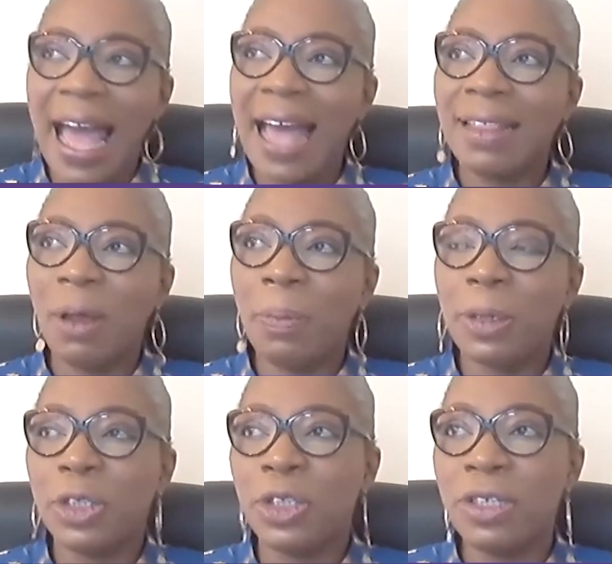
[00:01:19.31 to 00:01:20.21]
And
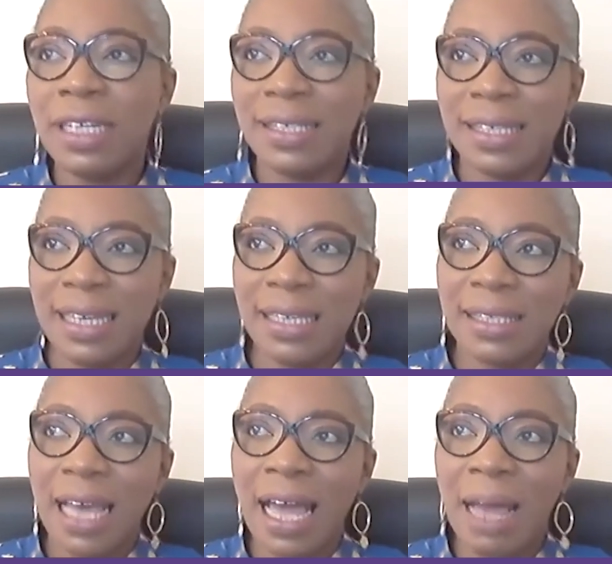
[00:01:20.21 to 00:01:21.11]

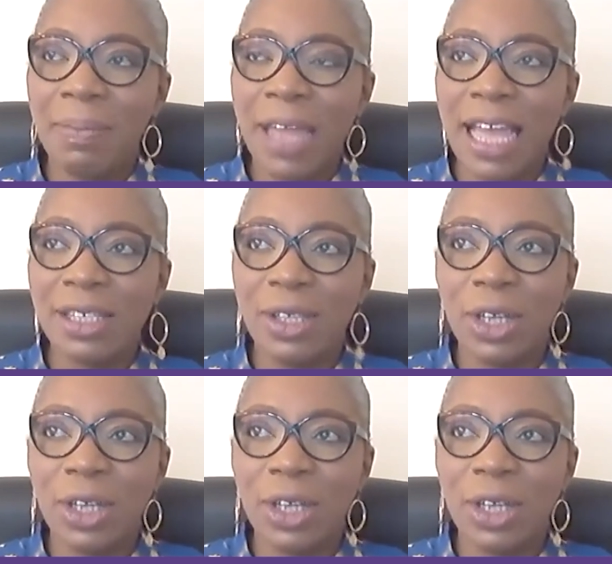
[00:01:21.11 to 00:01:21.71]
opportunities, it's